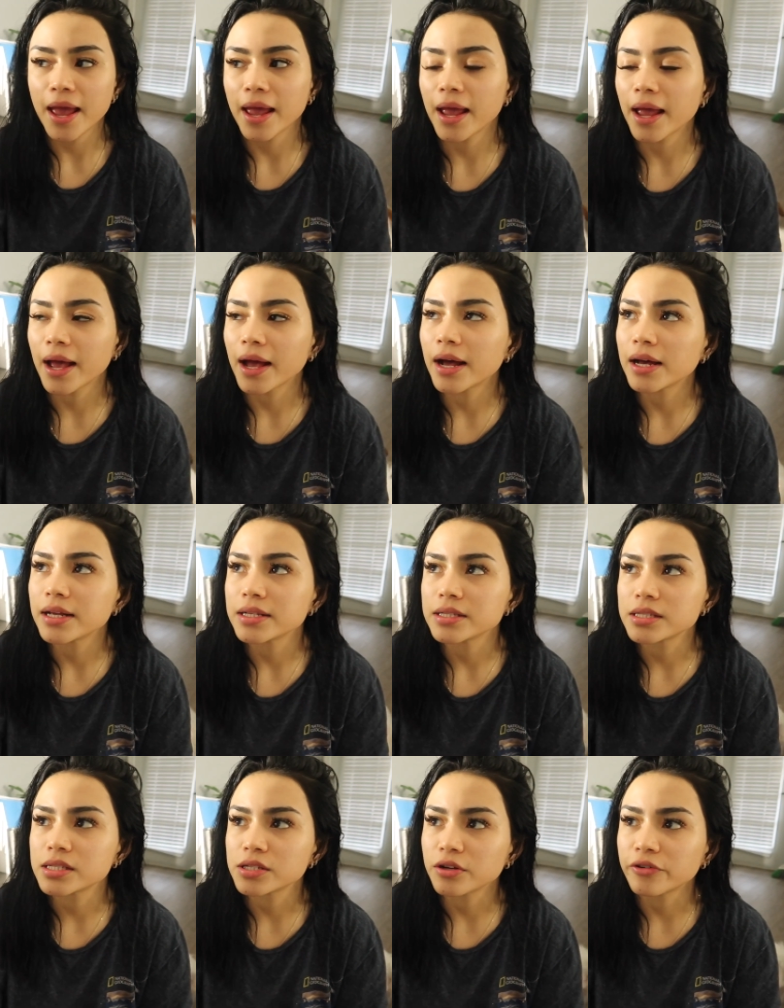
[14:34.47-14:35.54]

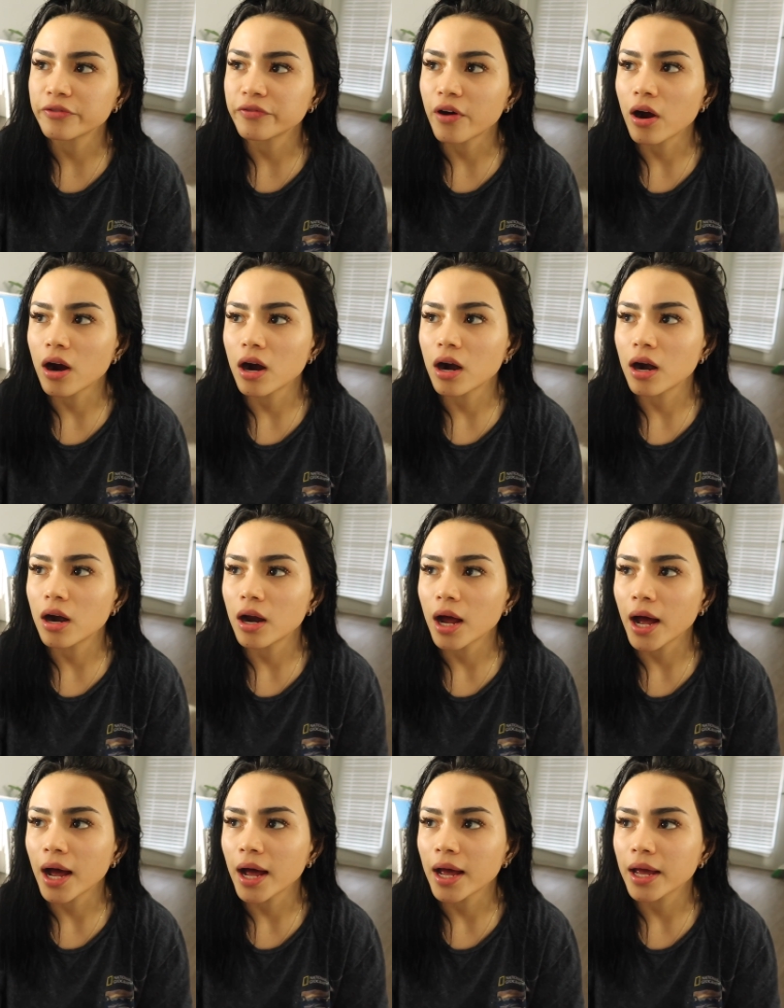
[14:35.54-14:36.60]
And so far,
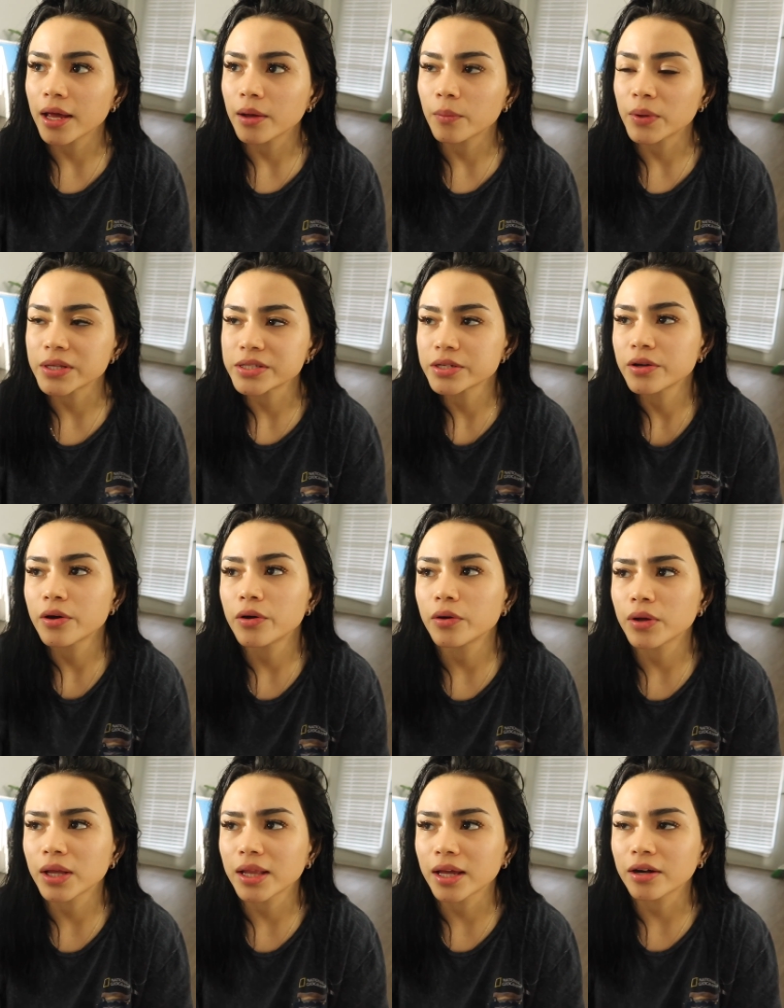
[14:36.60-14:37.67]
I went to
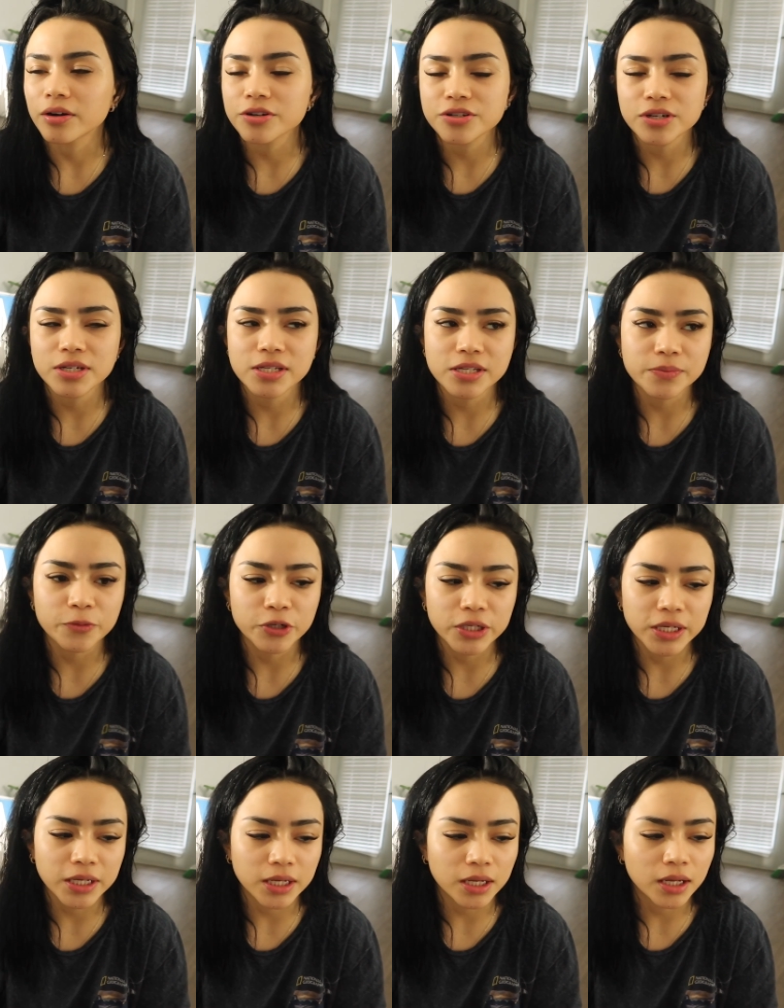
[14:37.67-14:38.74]
go get like groceries this
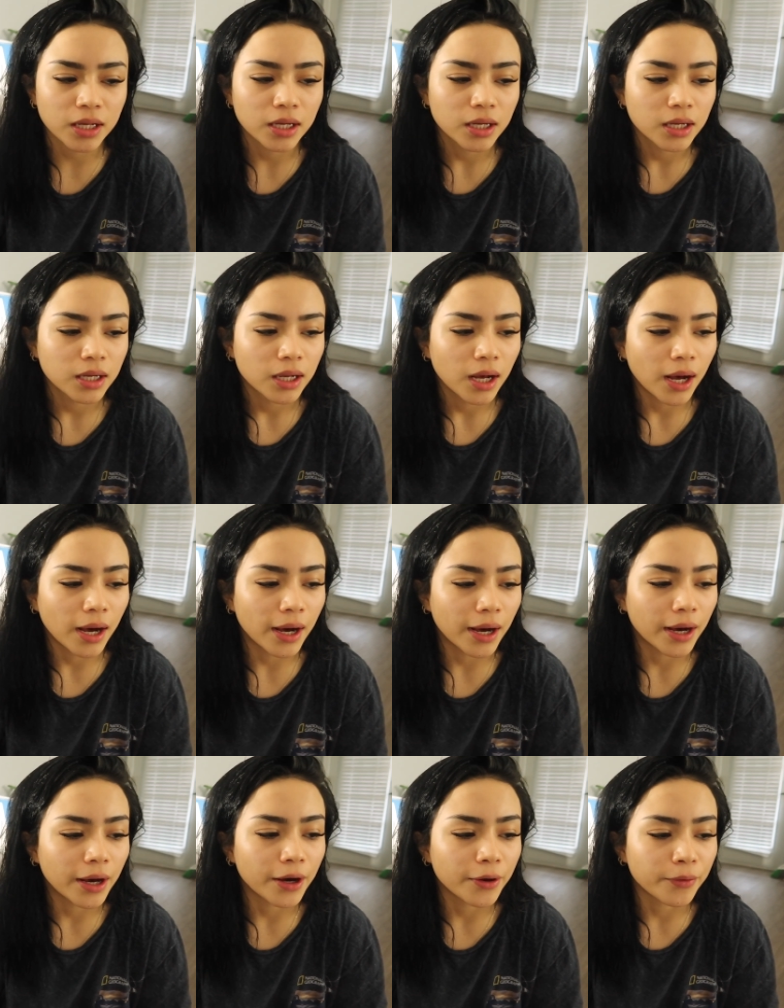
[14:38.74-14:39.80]
morning.
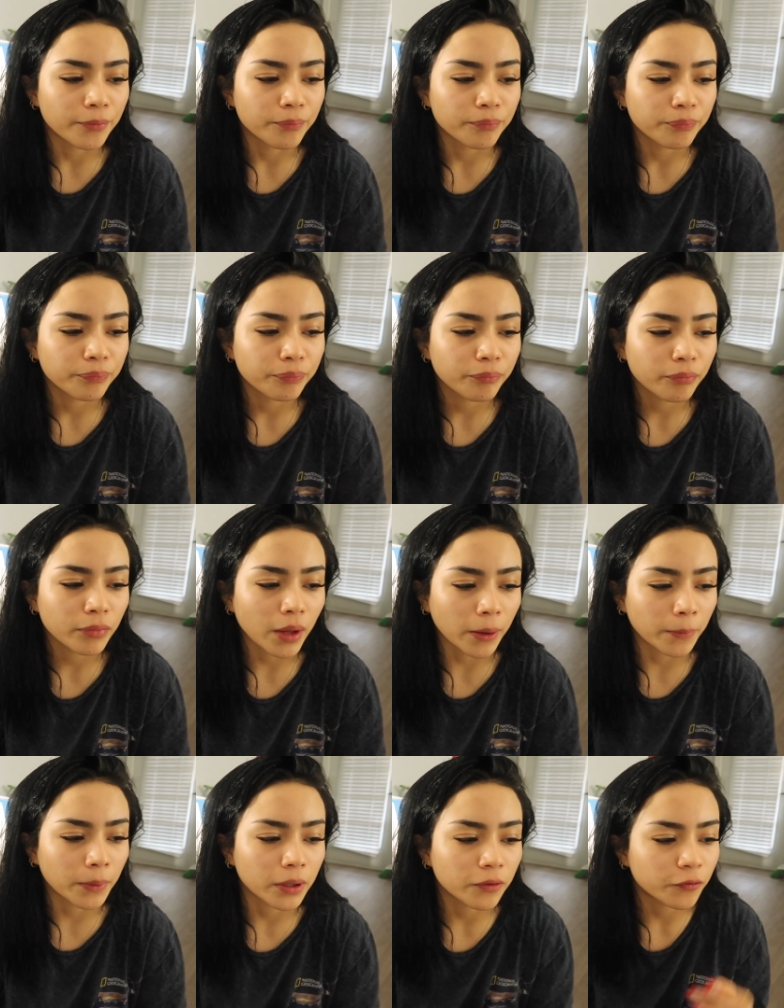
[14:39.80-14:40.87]
Um,
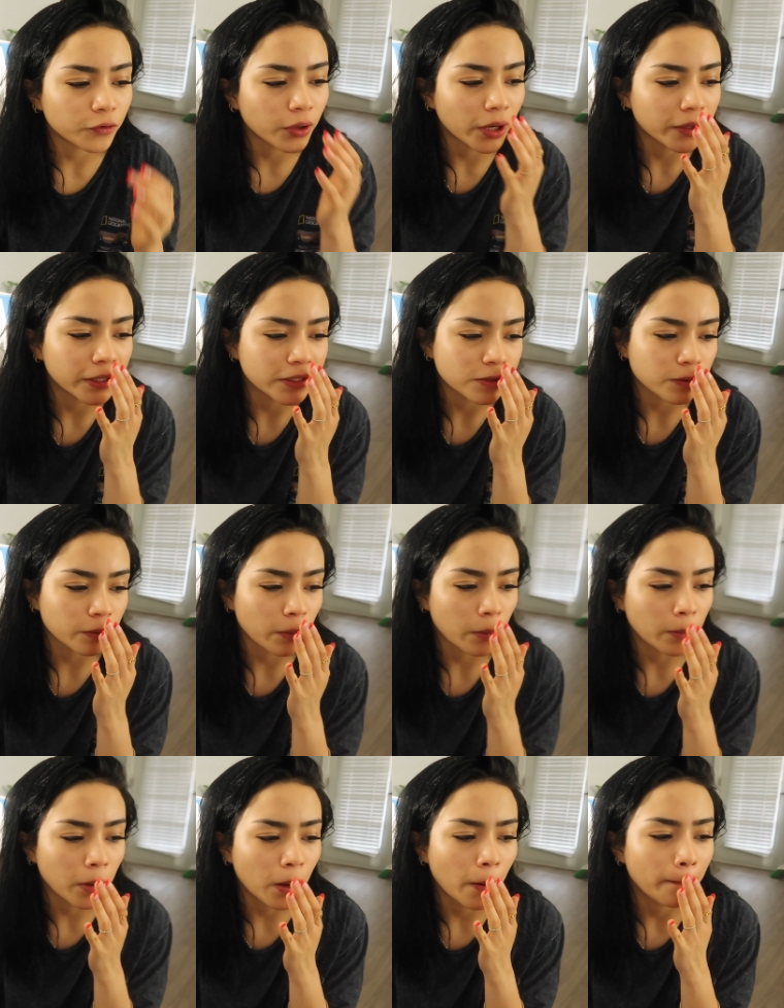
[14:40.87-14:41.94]
like run a few errands with my
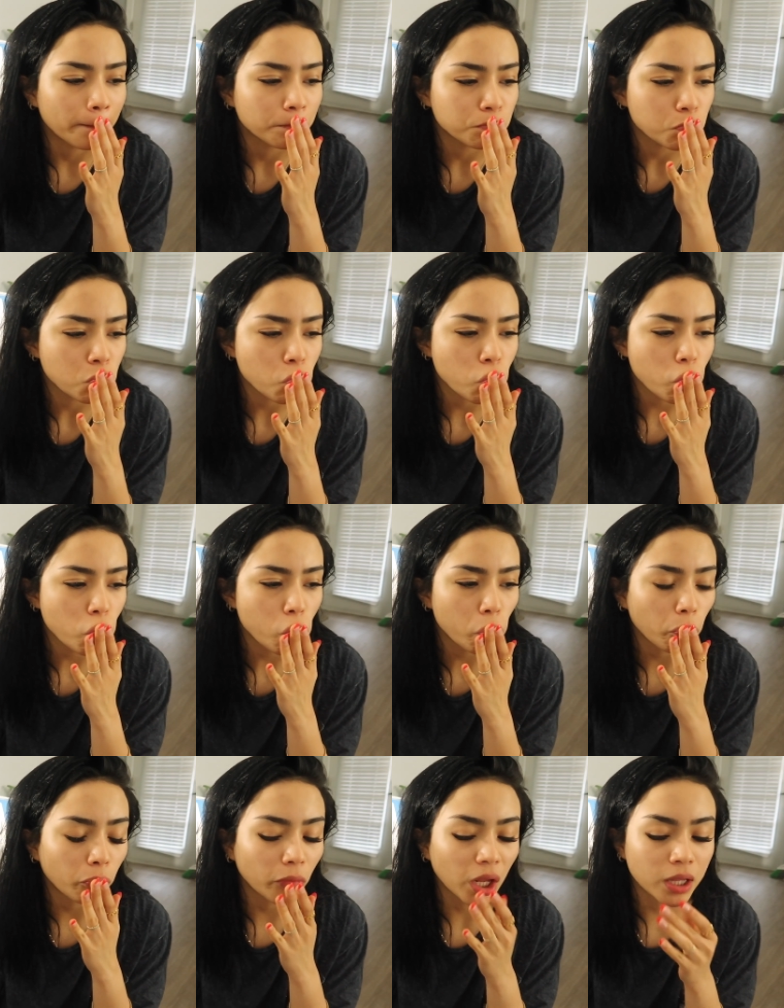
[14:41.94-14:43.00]
mom.
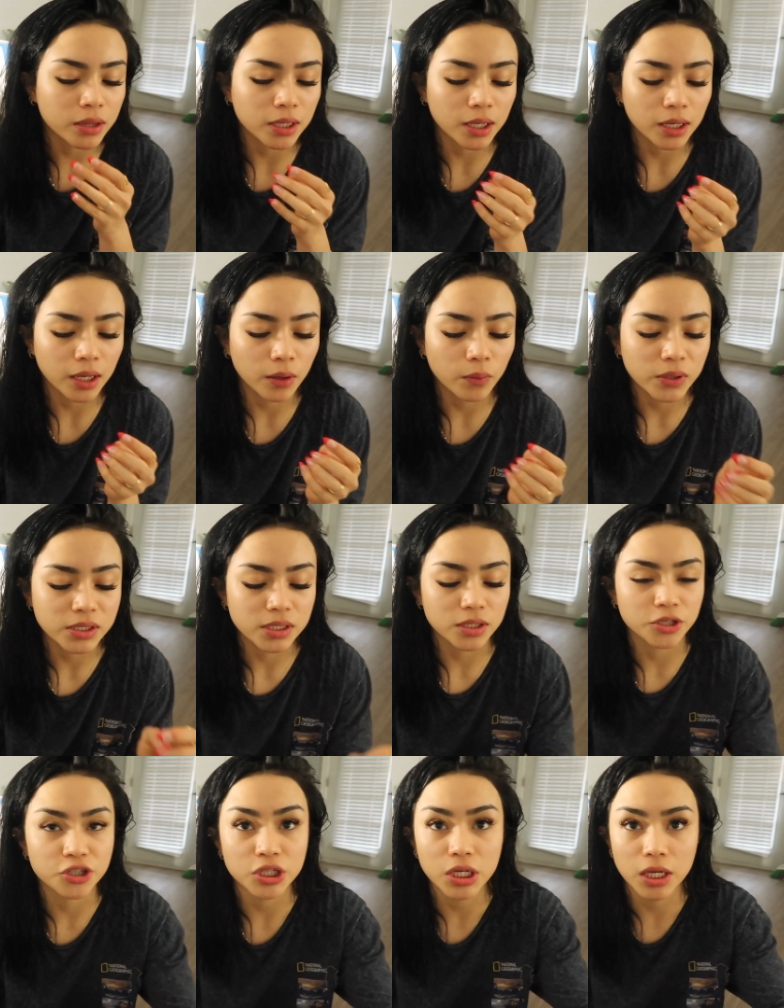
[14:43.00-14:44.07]
And then I went to
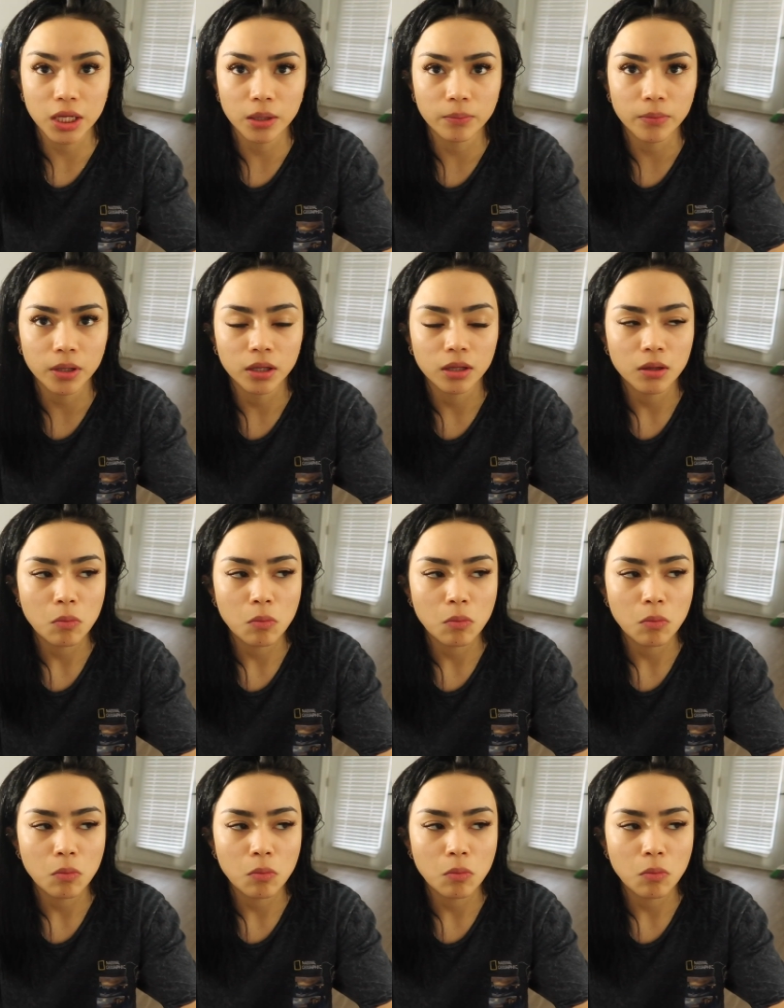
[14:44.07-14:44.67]
the gym.